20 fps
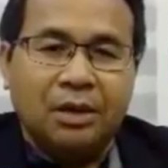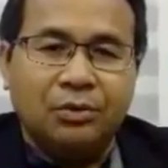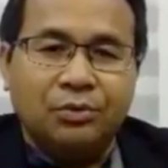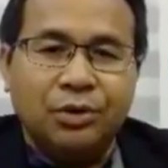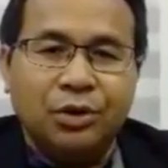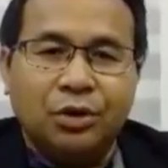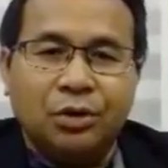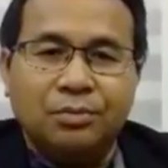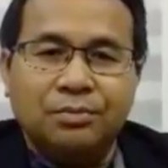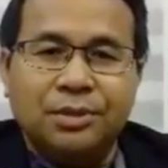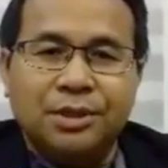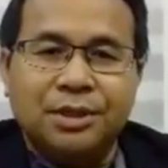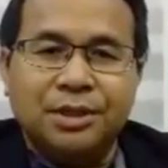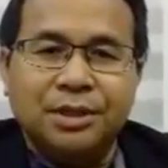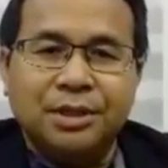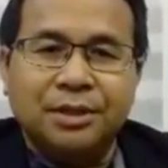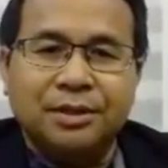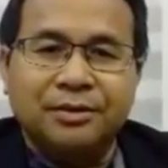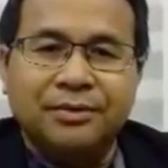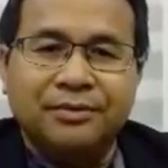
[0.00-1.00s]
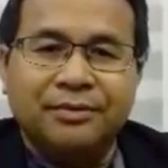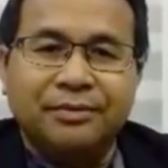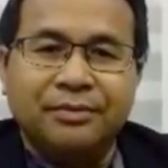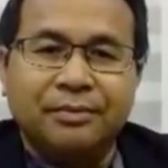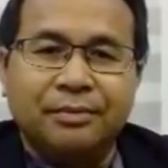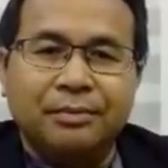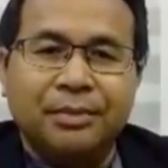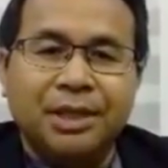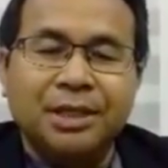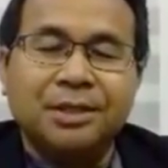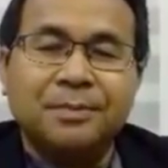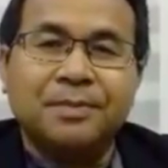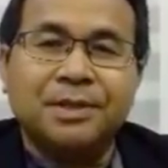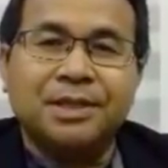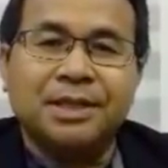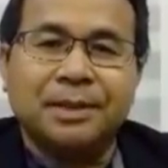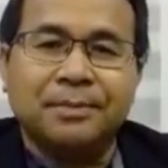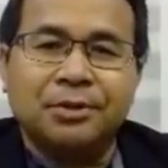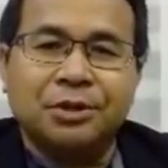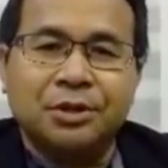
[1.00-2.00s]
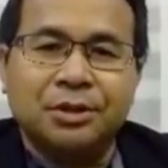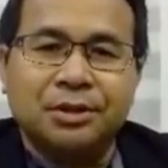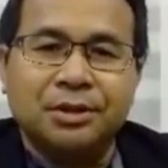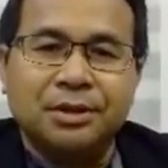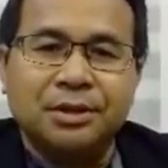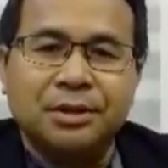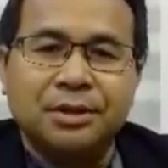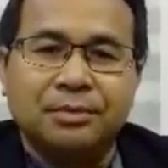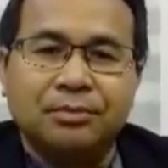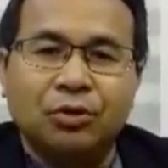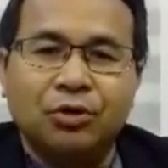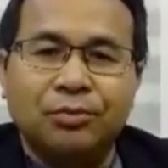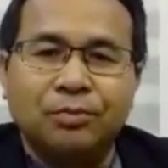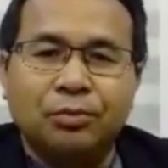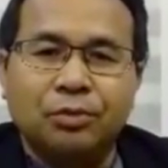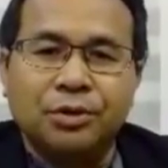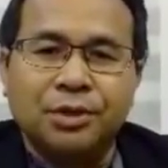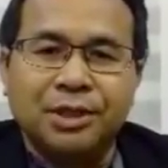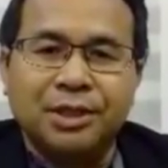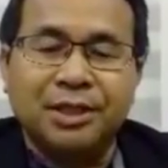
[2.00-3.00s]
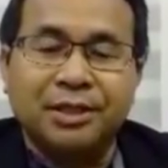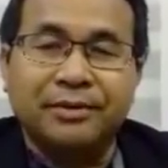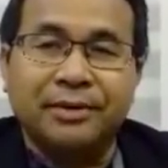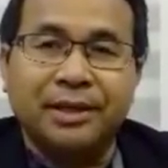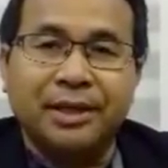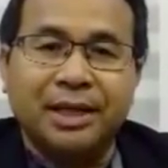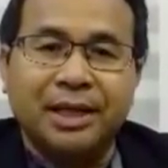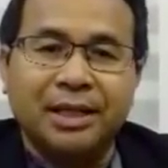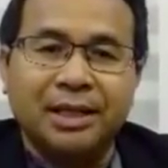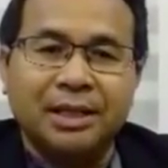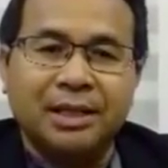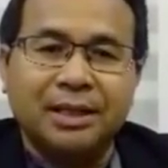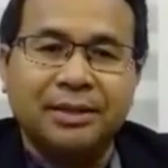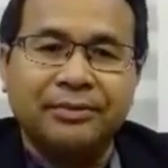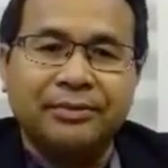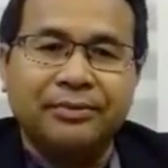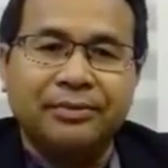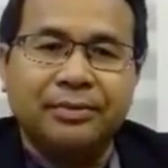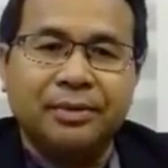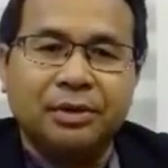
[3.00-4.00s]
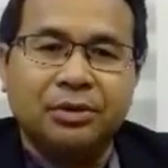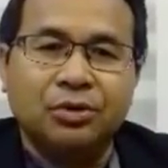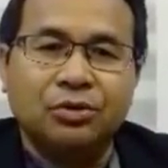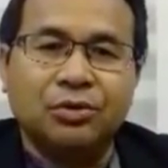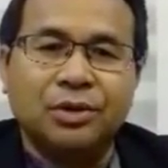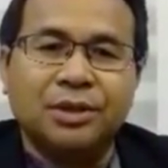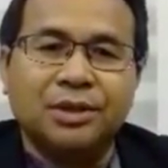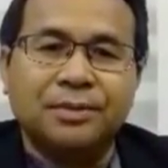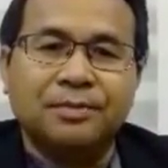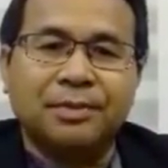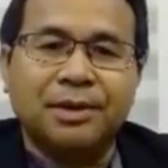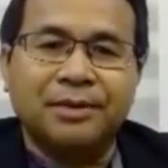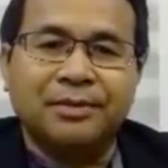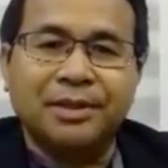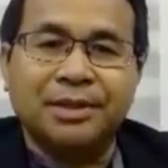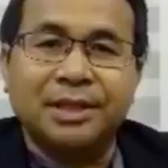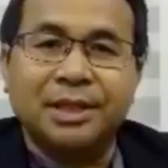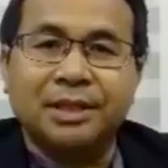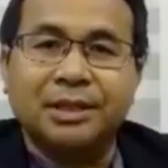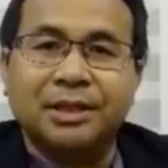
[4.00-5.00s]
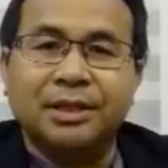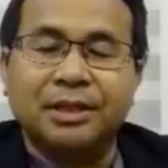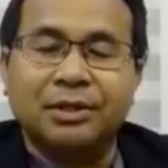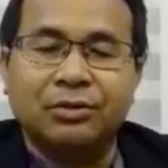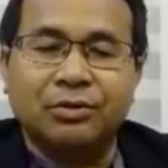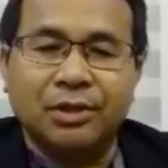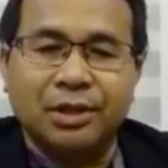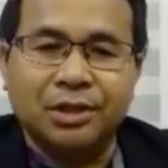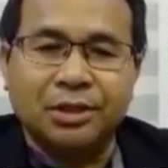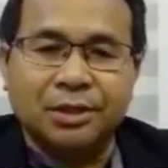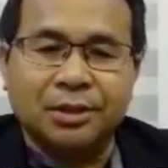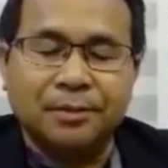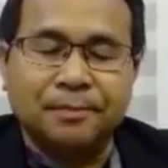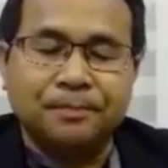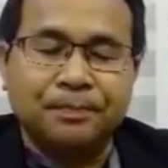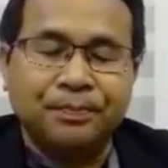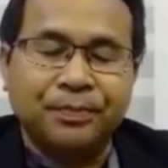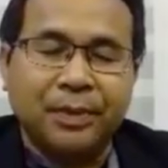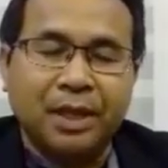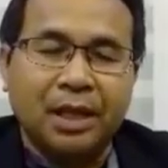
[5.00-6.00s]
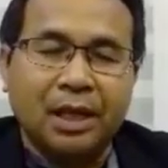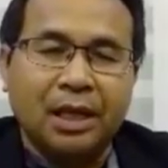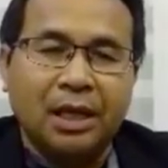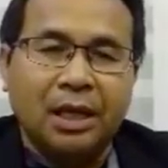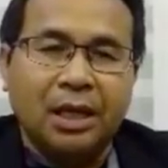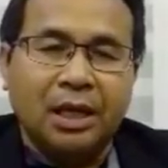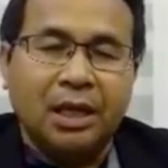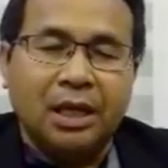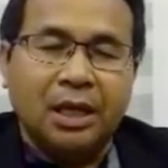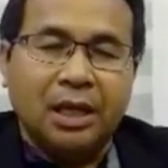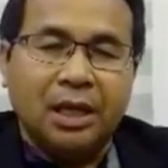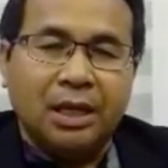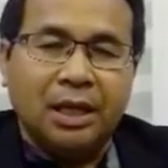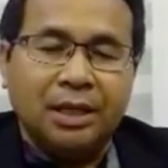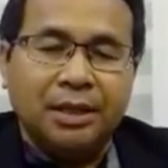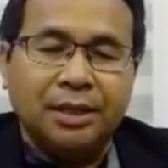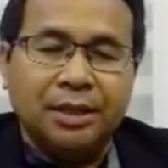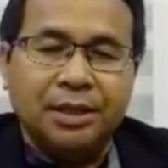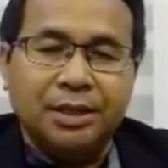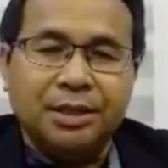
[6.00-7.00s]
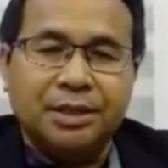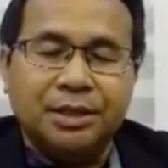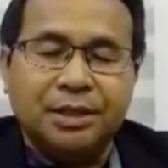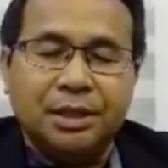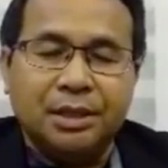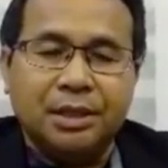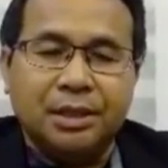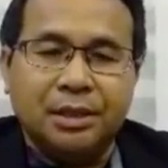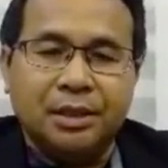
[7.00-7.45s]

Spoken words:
We observe mixed perceptions, both positive and negative, towards private sector regulation. And this